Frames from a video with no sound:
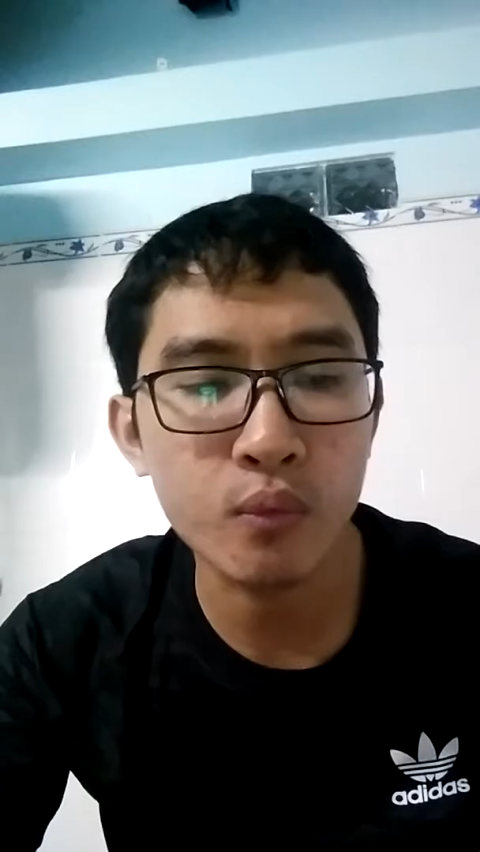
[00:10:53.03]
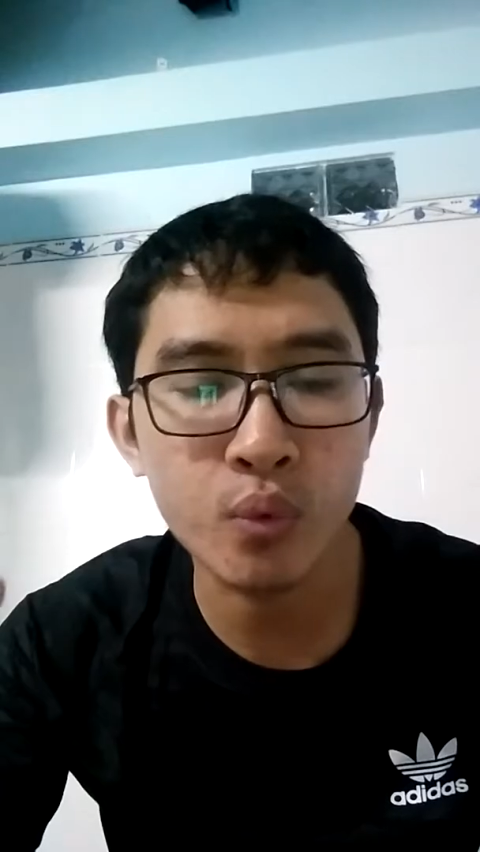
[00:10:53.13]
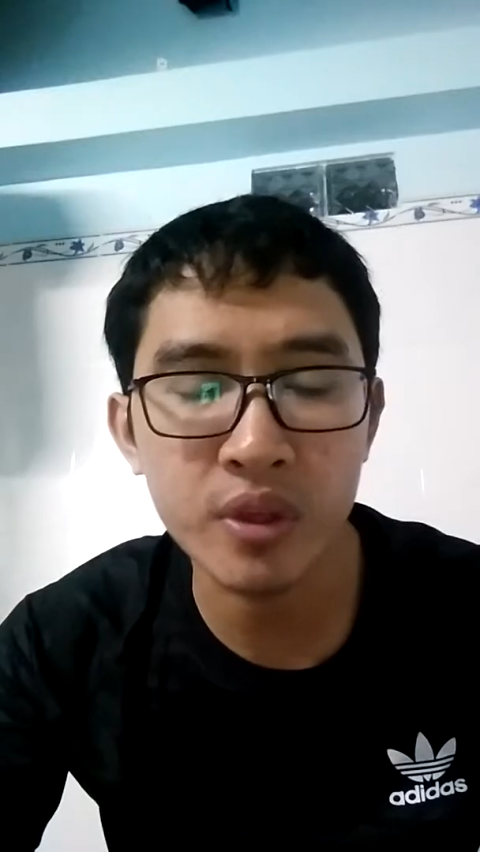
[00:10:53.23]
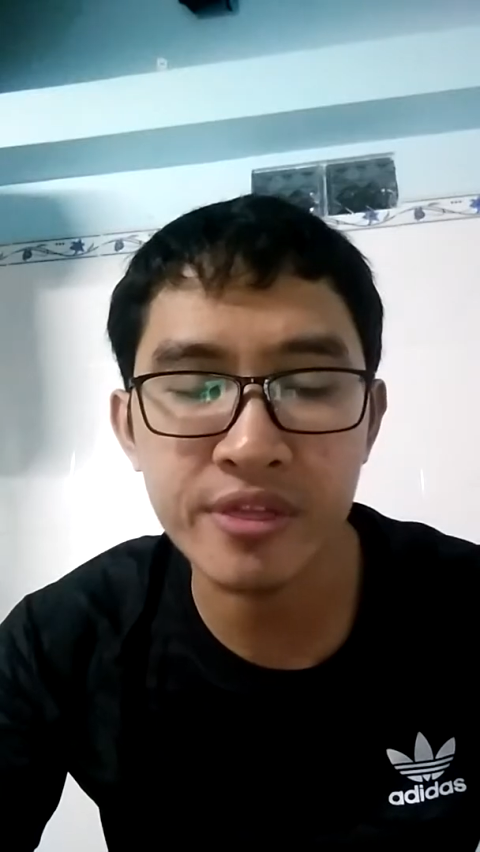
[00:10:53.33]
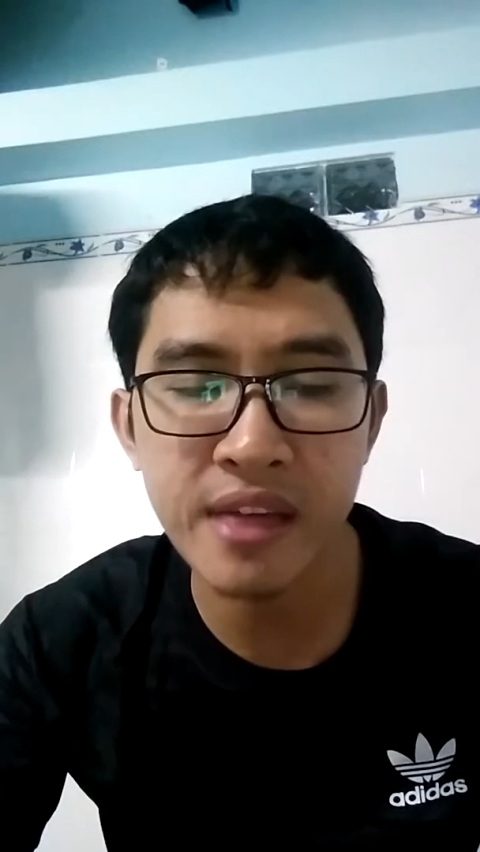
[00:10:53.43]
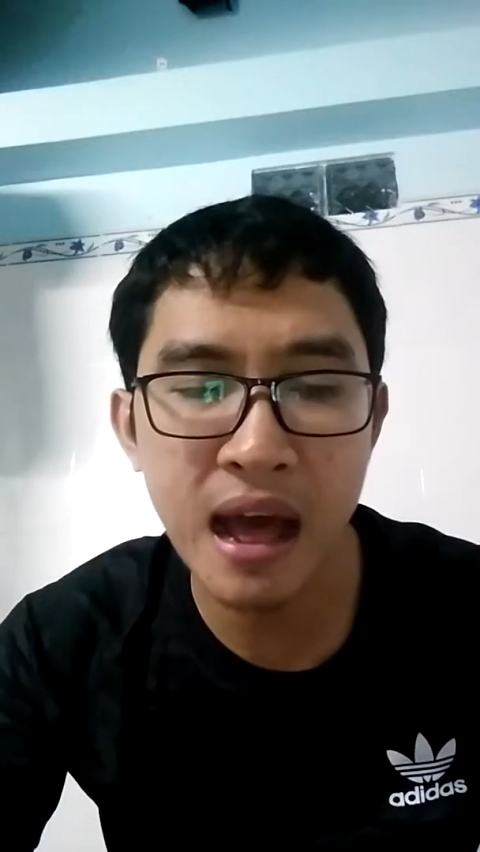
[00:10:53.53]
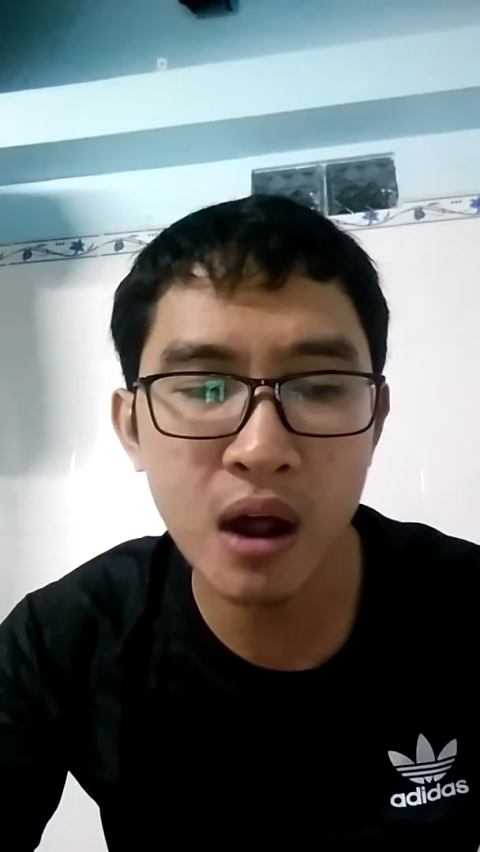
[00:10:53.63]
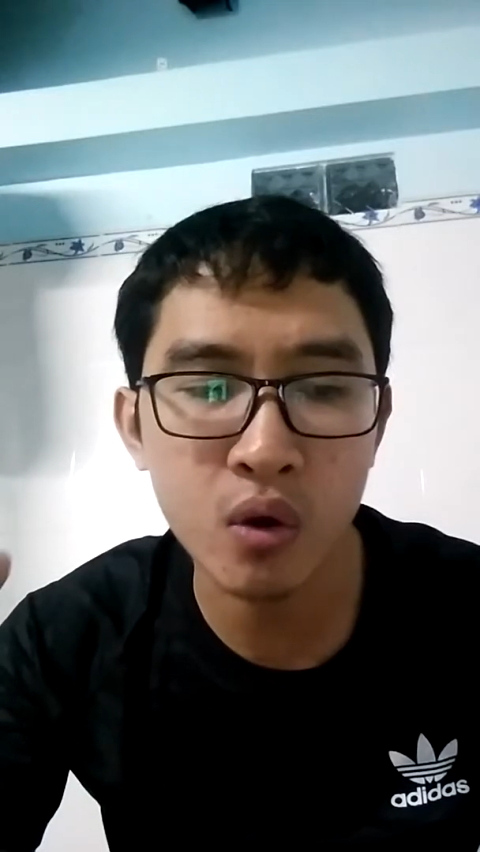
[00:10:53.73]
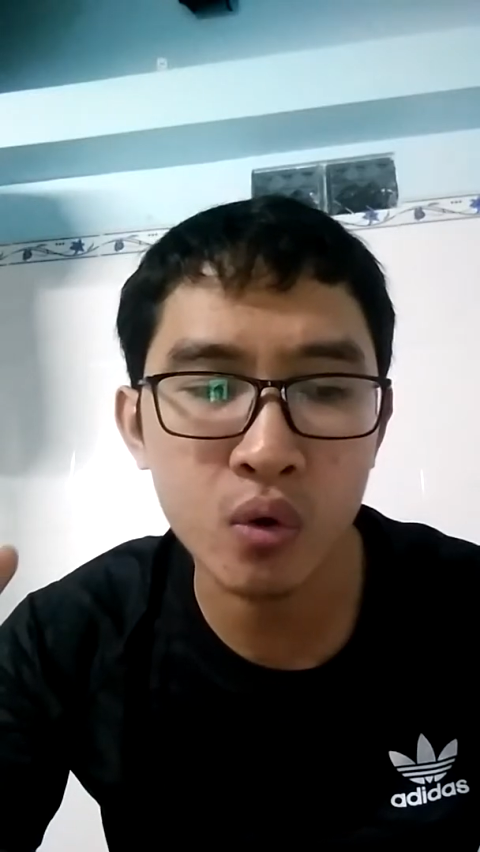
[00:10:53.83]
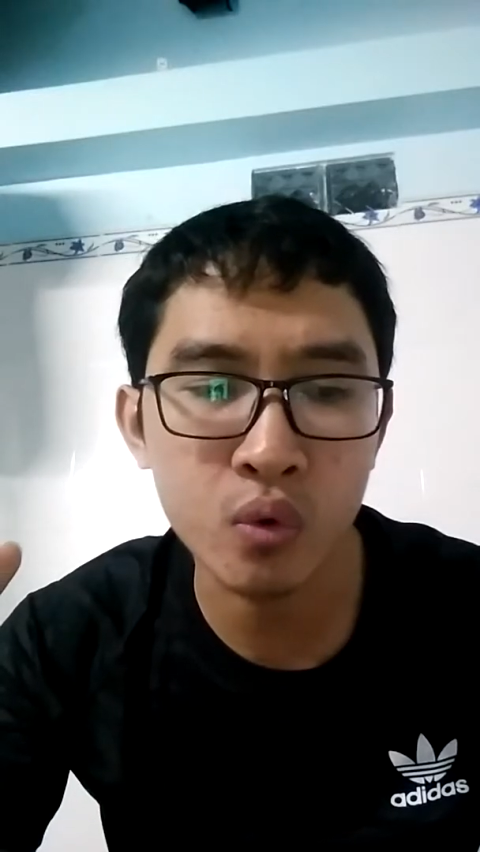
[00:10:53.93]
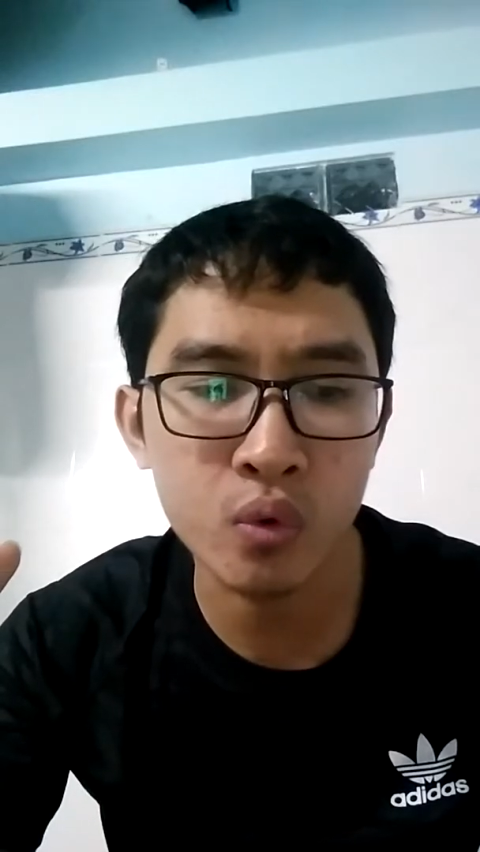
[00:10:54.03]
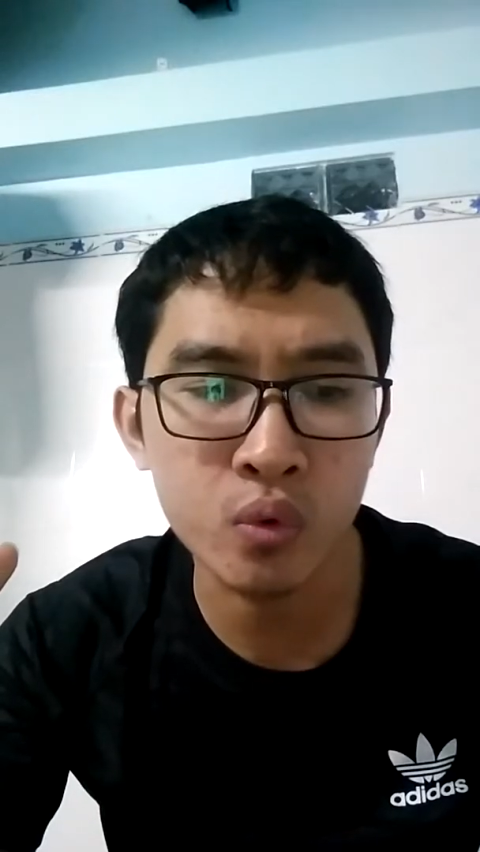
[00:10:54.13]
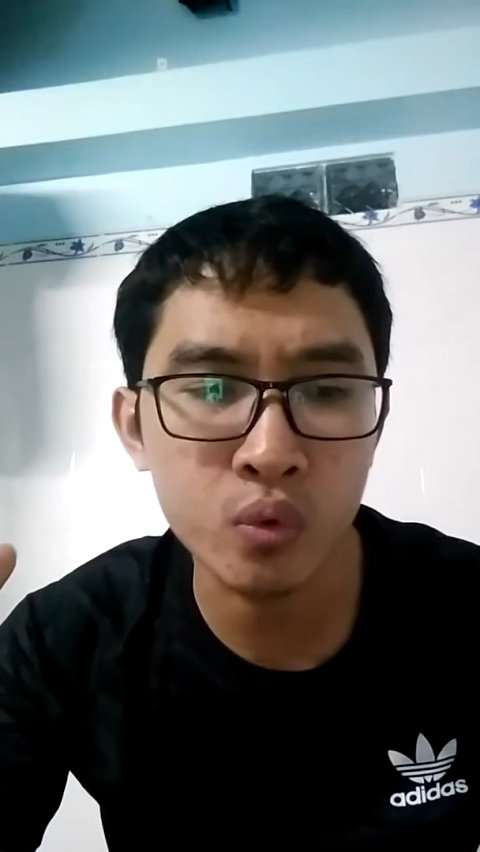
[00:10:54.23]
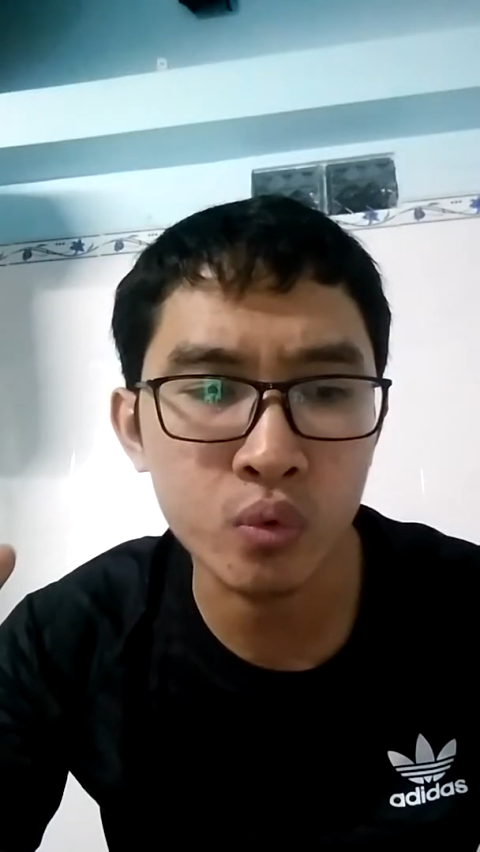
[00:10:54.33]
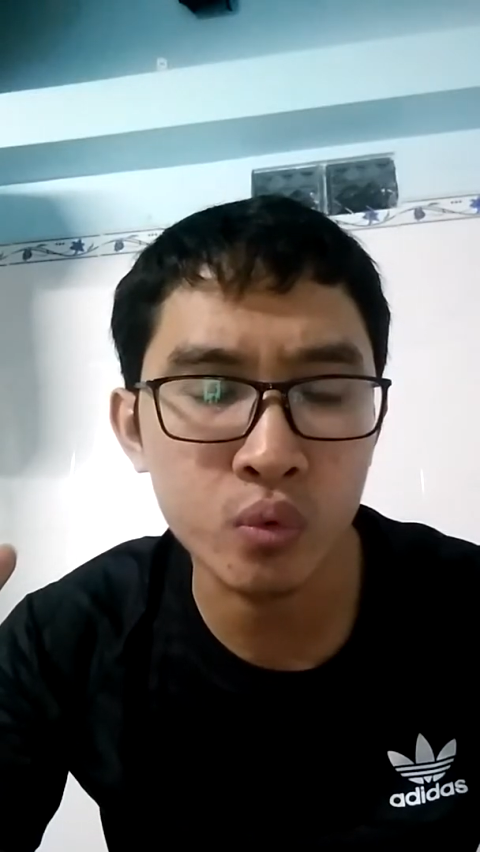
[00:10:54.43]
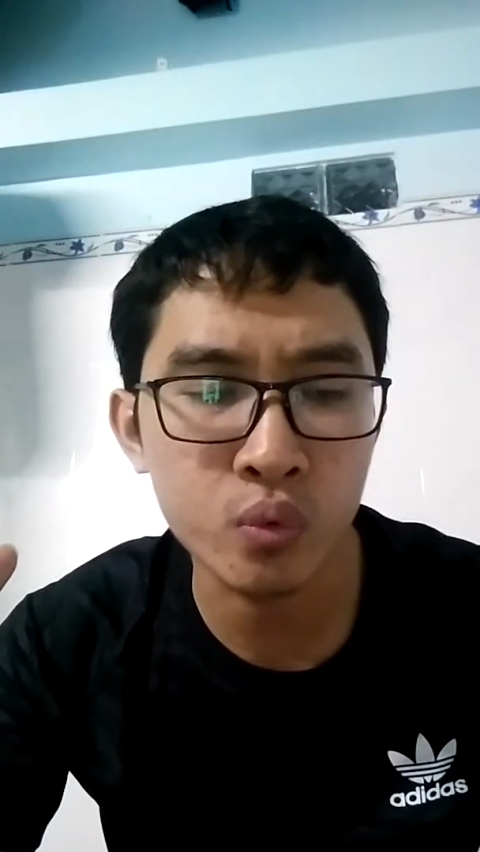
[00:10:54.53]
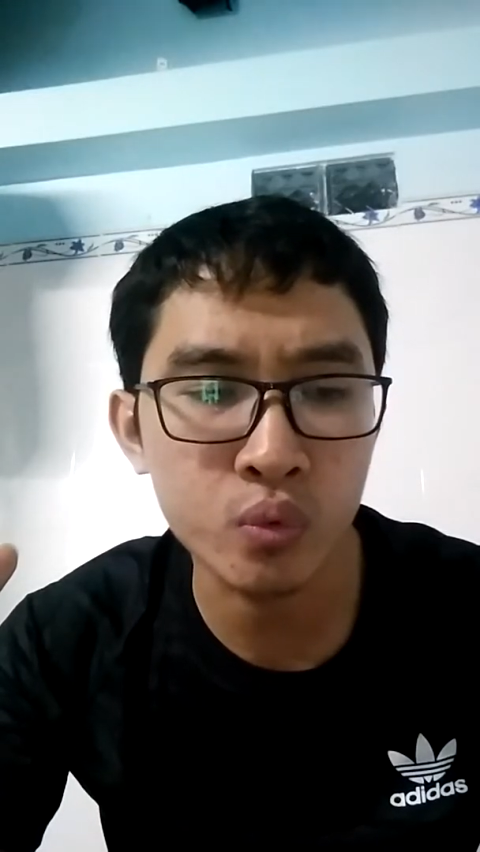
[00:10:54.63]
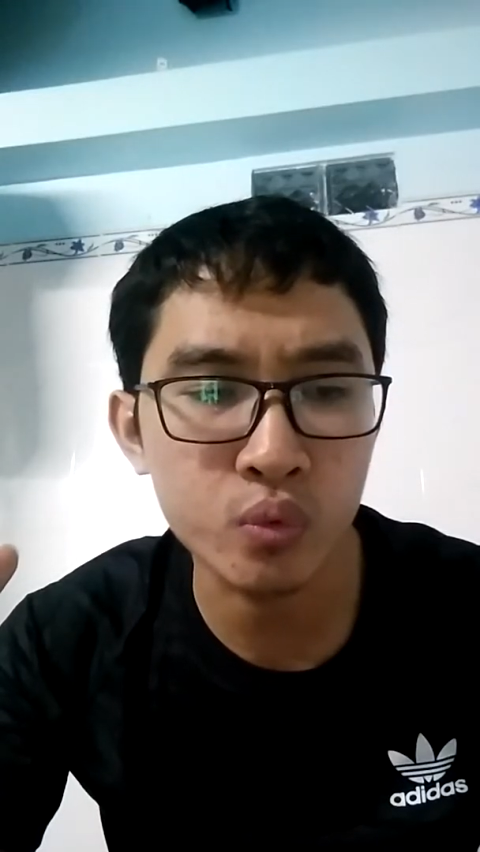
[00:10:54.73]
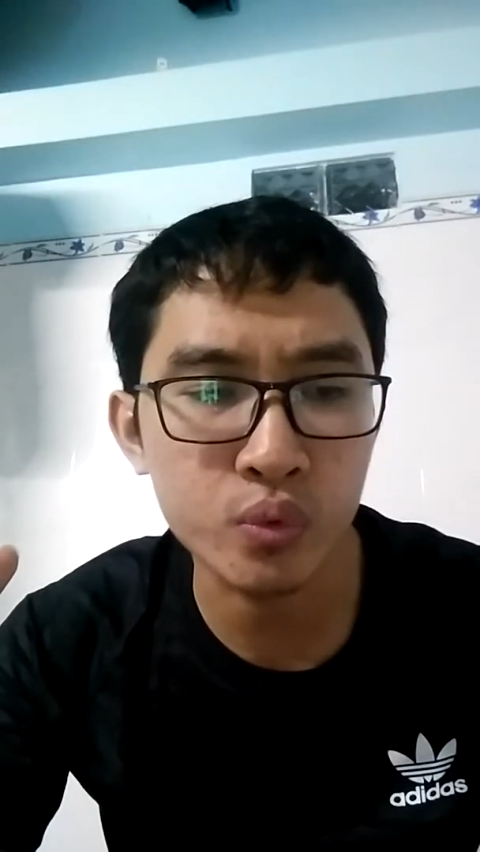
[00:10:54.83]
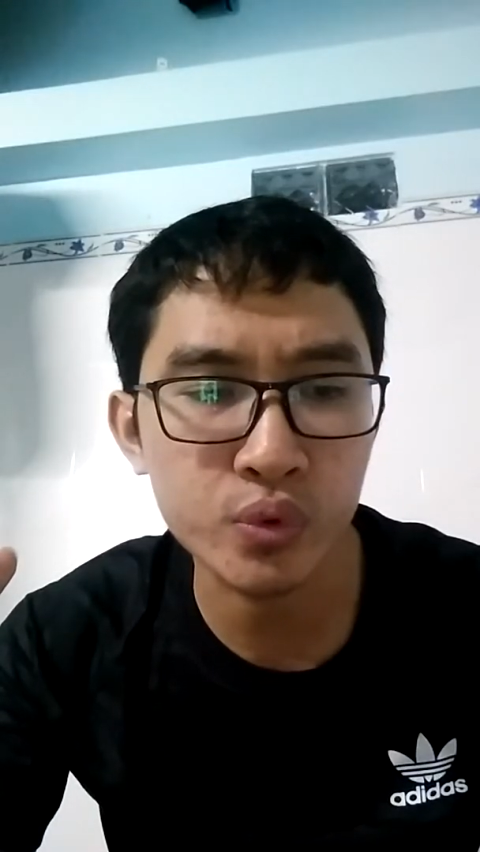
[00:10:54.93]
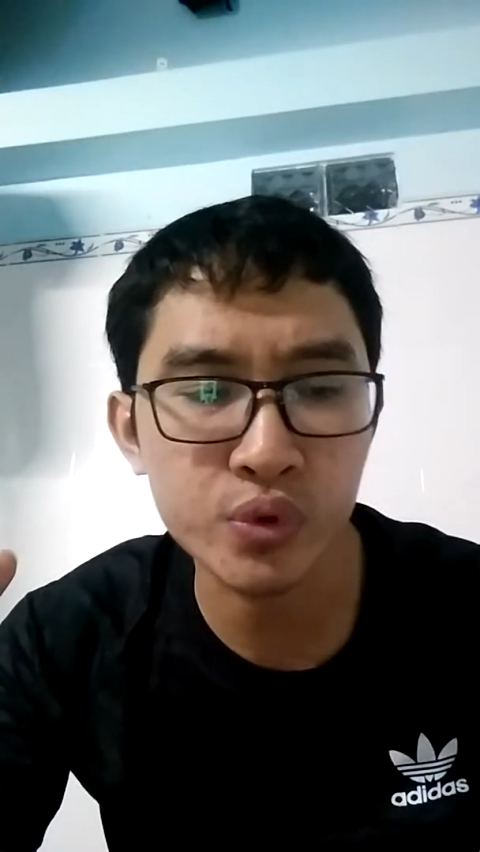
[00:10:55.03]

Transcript: without